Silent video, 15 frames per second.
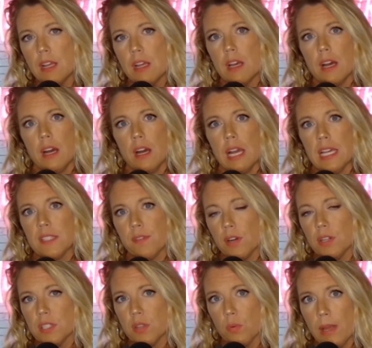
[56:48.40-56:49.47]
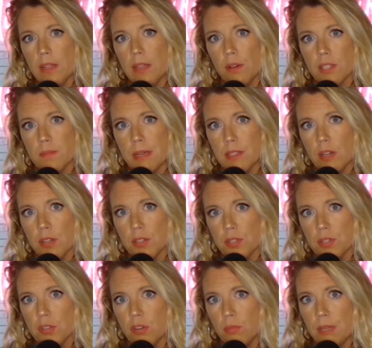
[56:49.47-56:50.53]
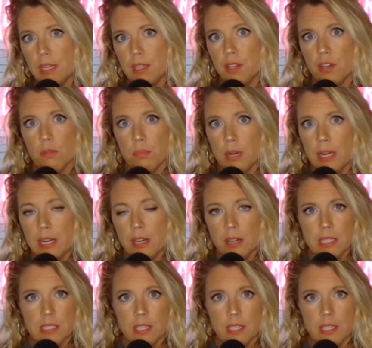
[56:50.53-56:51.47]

As far as the weight loss, my doctor told me a year prior,